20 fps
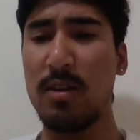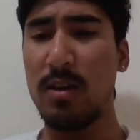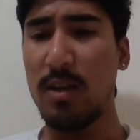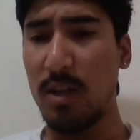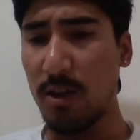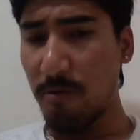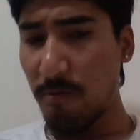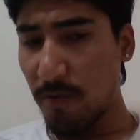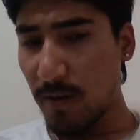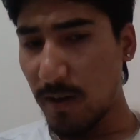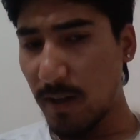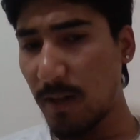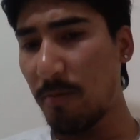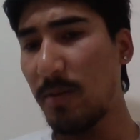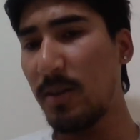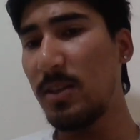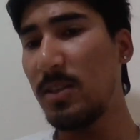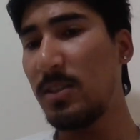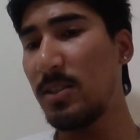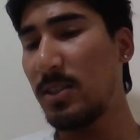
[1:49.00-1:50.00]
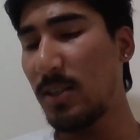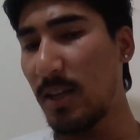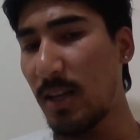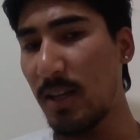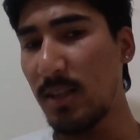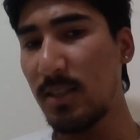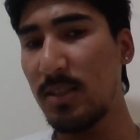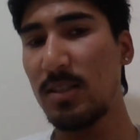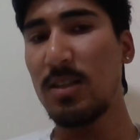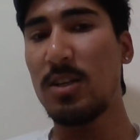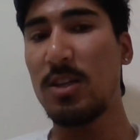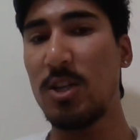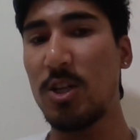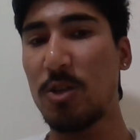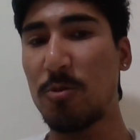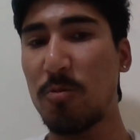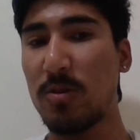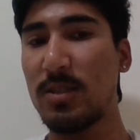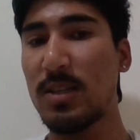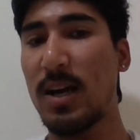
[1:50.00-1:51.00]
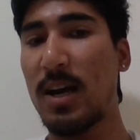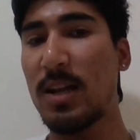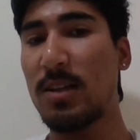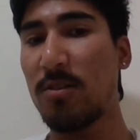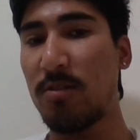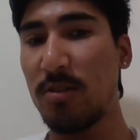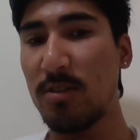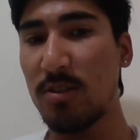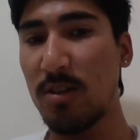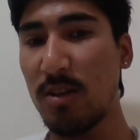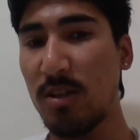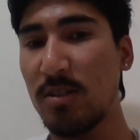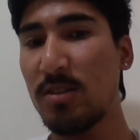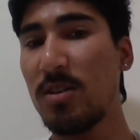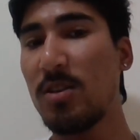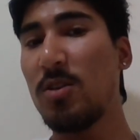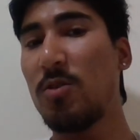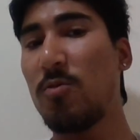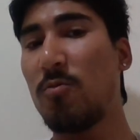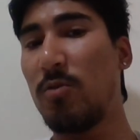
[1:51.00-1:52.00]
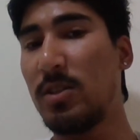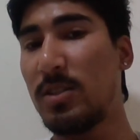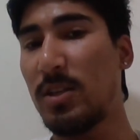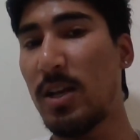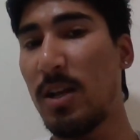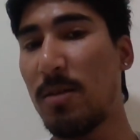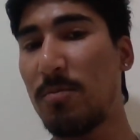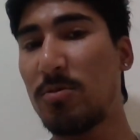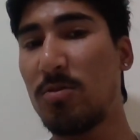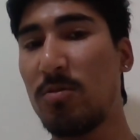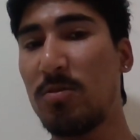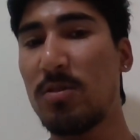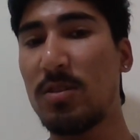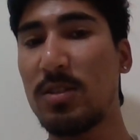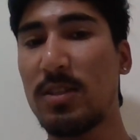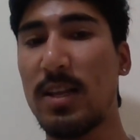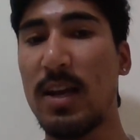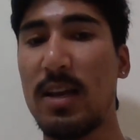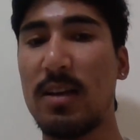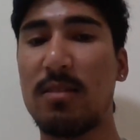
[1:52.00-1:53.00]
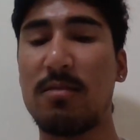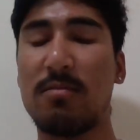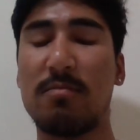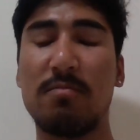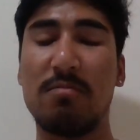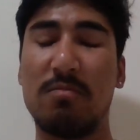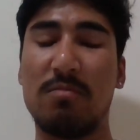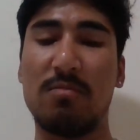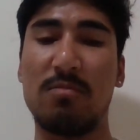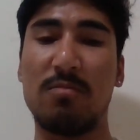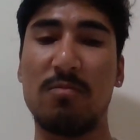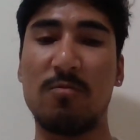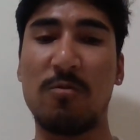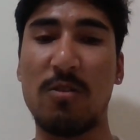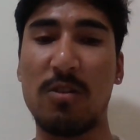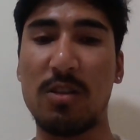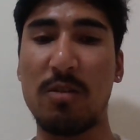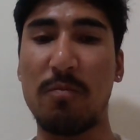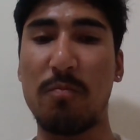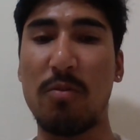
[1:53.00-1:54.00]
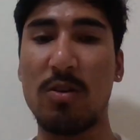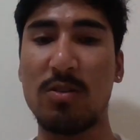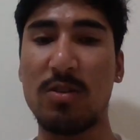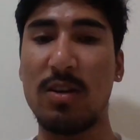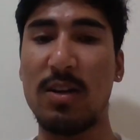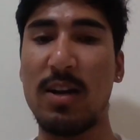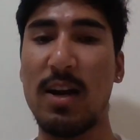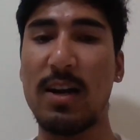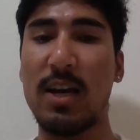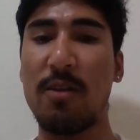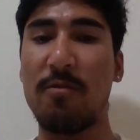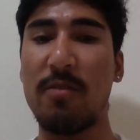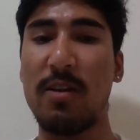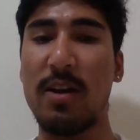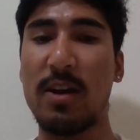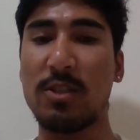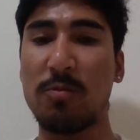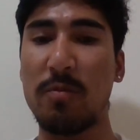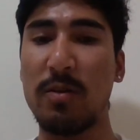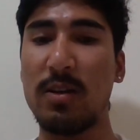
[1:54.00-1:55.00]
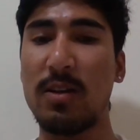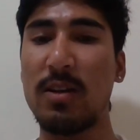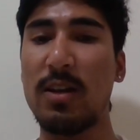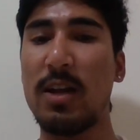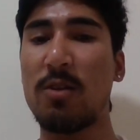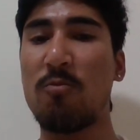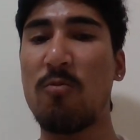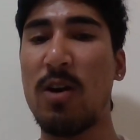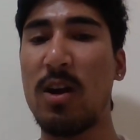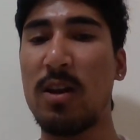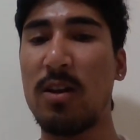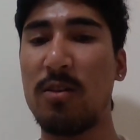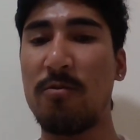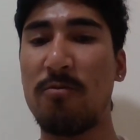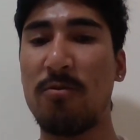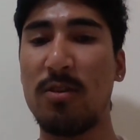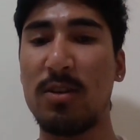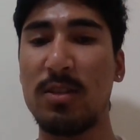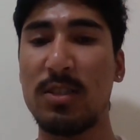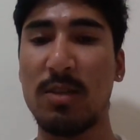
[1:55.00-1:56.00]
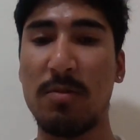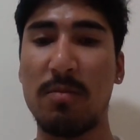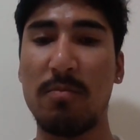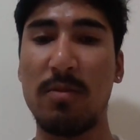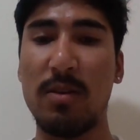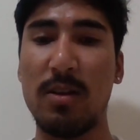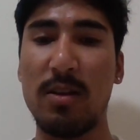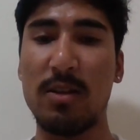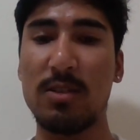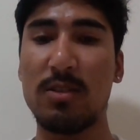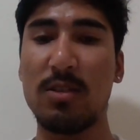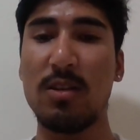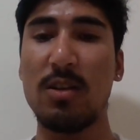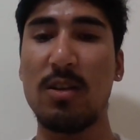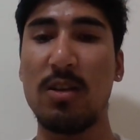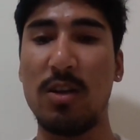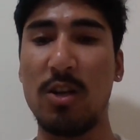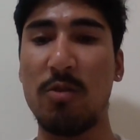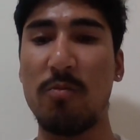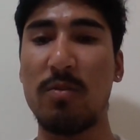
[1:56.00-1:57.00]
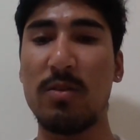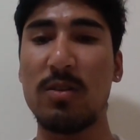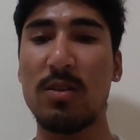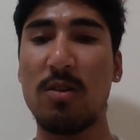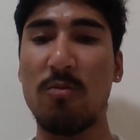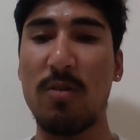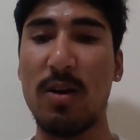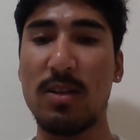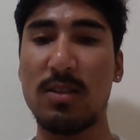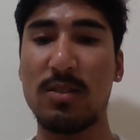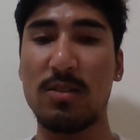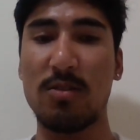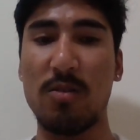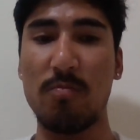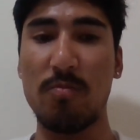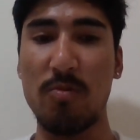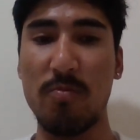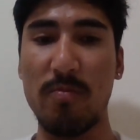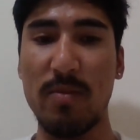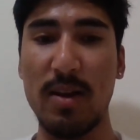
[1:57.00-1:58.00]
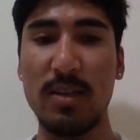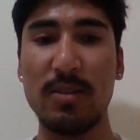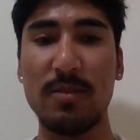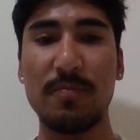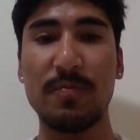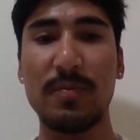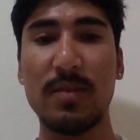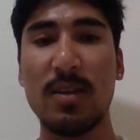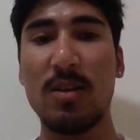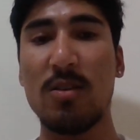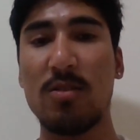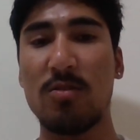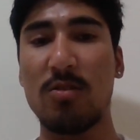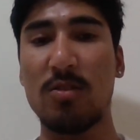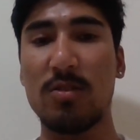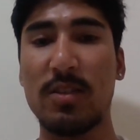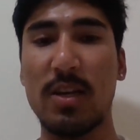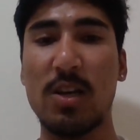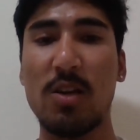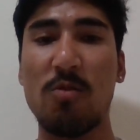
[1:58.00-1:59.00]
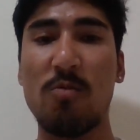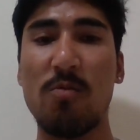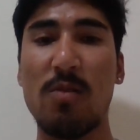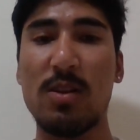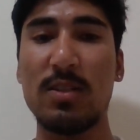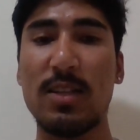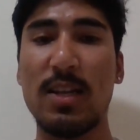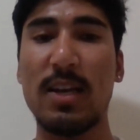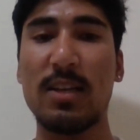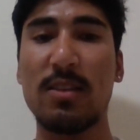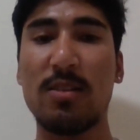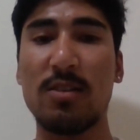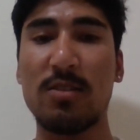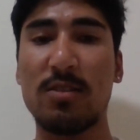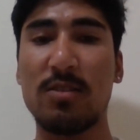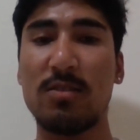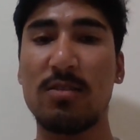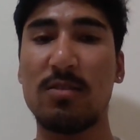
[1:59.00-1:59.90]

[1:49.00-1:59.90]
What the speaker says: ineffective incidents response are the results, which helps to just like for the personal data of approximately like 147 million individual was compromised. The second one is like the